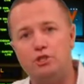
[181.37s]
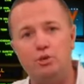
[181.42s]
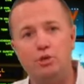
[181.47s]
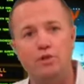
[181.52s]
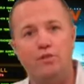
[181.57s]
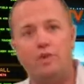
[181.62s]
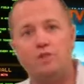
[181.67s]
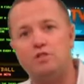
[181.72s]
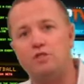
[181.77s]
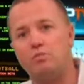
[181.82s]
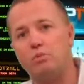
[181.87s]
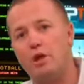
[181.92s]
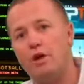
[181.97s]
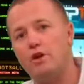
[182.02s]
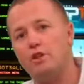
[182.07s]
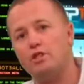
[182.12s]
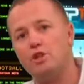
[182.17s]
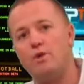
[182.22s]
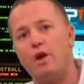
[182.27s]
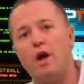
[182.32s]
defensive
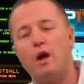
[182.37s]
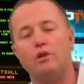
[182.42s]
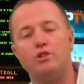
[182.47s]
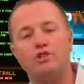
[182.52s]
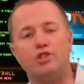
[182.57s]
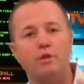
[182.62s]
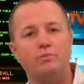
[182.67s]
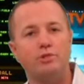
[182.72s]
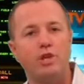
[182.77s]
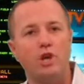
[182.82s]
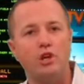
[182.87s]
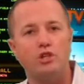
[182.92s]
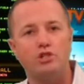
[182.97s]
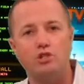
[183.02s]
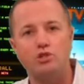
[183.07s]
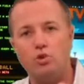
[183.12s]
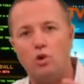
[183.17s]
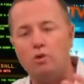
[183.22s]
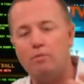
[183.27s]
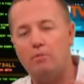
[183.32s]
players are out, James
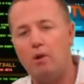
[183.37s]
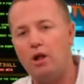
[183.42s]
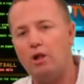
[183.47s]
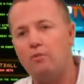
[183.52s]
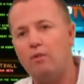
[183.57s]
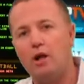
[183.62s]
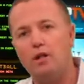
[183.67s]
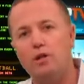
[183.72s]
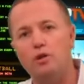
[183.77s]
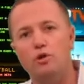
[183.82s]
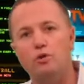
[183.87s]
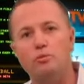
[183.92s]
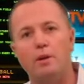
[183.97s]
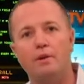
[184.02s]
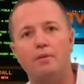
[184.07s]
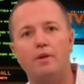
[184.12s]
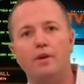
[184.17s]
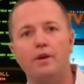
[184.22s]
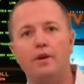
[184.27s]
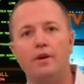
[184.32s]
Harrison, Troy Polamalu,
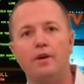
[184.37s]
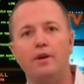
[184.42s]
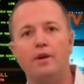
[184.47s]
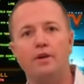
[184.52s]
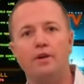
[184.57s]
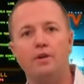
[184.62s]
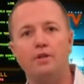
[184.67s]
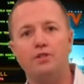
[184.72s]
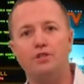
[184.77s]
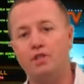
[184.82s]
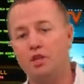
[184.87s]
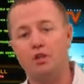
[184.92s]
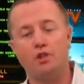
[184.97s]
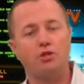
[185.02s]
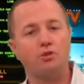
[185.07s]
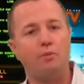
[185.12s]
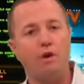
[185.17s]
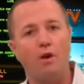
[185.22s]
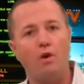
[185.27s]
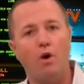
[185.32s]
but
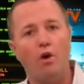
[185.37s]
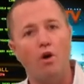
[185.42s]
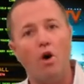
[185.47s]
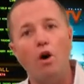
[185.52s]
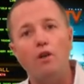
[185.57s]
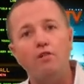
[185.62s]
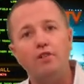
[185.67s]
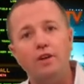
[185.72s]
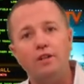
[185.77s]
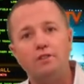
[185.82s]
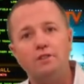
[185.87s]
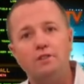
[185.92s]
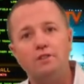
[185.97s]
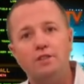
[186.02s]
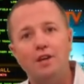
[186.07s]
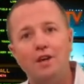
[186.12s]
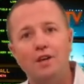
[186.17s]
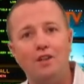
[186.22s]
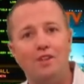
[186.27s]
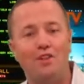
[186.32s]
Steelers are better on
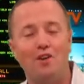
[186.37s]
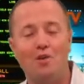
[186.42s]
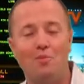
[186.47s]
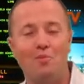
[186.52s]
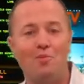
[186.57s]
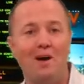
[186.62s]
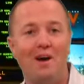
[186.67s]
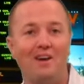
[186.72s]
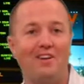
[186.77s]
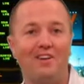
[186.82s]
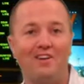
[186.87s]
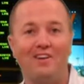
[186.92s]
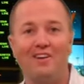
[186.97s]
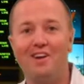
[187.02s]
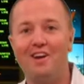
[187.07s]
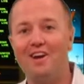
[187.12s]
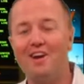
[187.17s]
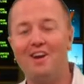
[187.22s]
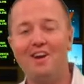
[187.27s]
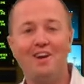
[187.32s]
offense.
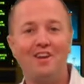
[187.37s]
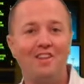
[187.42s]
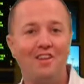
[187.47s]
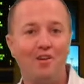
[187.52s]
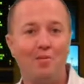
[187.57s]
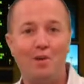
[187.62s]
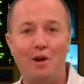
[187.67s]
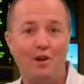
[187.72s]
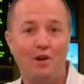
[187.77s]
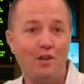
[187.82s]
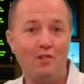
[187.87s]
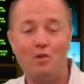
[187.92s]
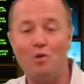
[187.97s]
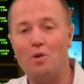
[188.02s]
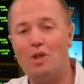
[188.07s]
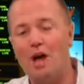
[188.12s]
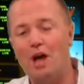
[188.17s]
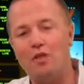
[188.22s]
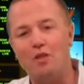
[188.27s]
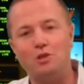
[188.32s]
They're better even
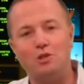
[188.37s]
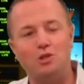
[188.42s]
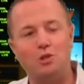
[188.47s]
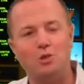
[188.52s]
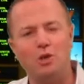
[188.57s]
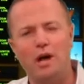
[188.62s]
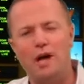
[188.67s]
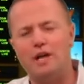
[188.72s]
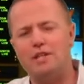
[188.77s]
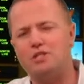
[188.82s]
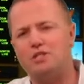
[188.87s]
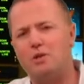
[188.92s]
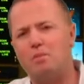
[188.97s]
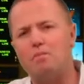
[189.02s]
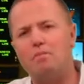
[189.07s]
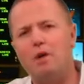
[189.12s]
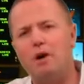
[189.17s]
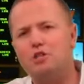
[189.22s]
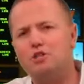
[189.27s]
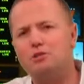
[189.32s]
without those 2 guys. They're
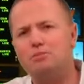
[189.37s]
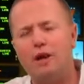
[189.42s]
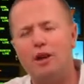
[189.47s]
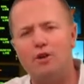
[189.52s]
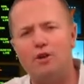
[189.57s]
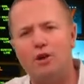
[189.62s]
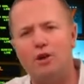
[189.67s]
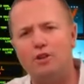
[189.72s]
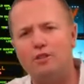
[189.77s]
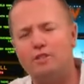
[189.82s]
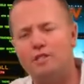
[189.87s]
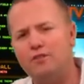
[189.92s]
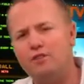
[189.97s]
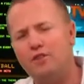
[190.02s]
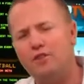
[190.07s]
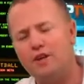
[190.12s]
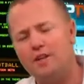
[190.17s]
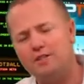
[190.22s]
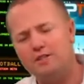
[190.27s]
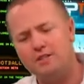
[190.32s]
much better on
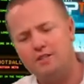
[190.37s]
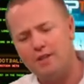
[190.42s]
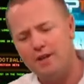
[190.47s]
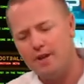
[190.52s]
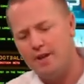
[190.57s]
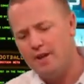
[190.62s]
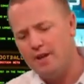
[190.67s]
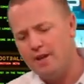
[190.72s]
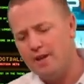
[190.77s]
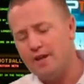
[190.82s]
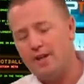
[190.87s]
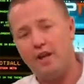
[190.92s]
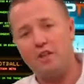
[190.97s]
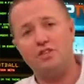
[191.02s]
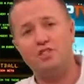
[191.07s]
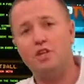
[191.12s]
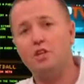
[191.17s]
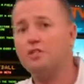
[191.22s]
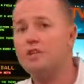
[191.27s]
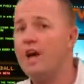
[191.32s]
defense. Now
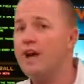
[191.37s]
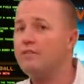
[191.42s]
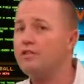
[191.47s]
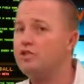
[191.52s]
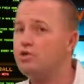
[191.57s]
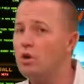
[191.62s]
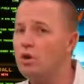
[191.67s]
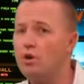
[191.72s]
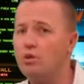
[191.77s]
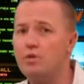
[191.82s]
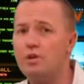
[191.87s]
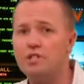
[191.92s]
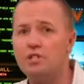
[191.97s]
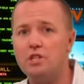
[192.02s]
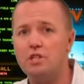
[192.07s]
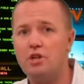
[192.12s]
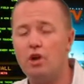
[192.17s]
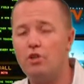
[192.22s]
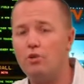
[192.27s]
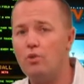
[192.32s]
the Steelers have struggled
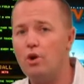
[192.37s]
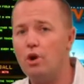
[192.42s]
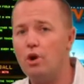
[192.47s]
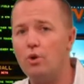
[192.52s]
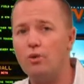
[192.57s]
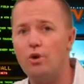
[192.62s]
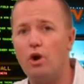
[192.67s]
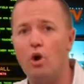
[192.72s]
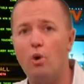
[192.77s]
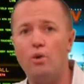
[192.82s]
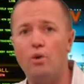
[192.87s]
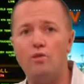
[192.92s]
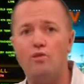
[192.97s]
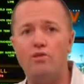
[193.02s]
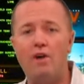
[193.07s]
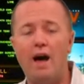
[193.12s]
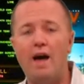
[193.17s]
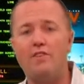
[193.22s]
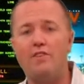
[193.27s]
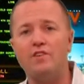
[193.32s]
recently on the road,
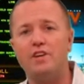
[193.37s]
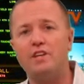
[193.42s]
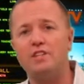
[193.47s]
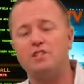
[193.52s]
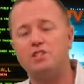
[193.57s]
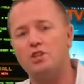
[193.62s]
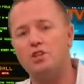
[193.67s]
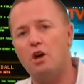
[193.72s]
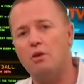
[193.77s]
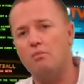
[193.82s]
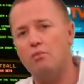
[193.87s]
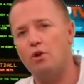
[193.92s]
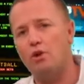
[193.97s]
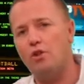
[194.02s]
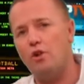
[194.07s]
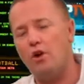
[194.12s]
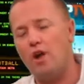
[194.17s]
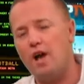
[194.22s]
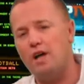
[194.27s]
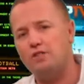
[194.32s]
0-5 against the number in
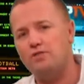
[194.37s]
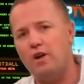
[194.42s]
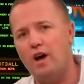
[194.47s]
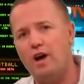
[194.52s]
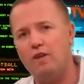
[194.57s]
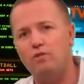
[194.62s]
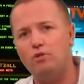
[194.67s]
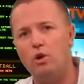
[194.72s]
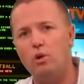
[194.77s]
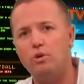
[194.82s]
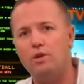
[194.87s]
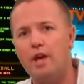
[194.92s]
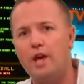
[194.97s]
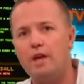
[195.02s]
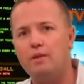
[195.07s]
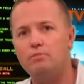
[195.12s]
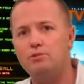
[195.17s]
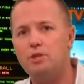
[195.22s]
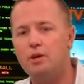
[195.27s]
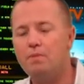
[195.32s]
their last 5 road
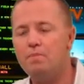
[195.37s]
games.